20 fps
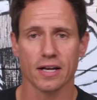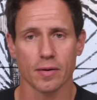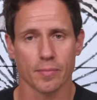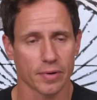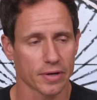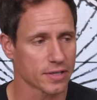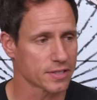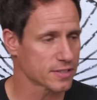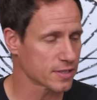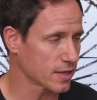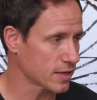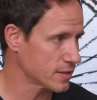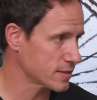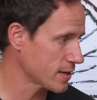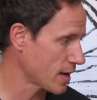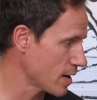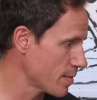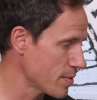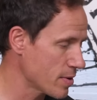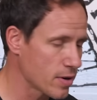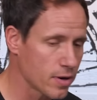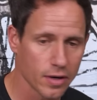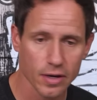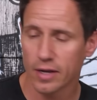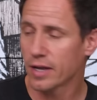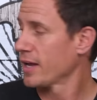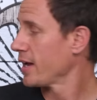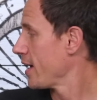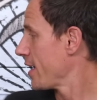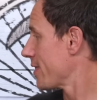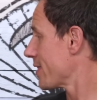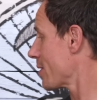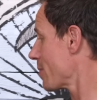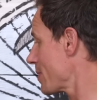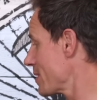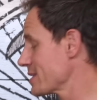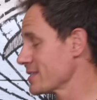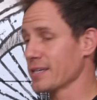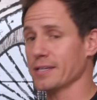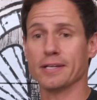I'm gonna set a timer. That
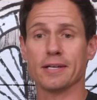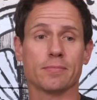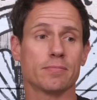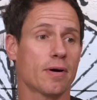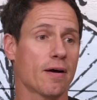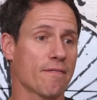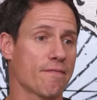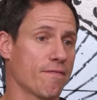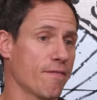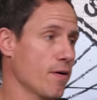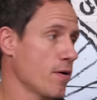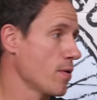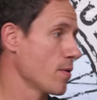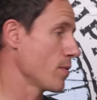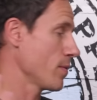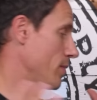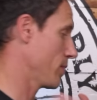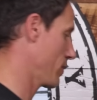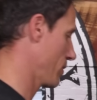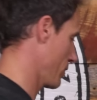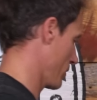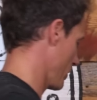means I need my phone.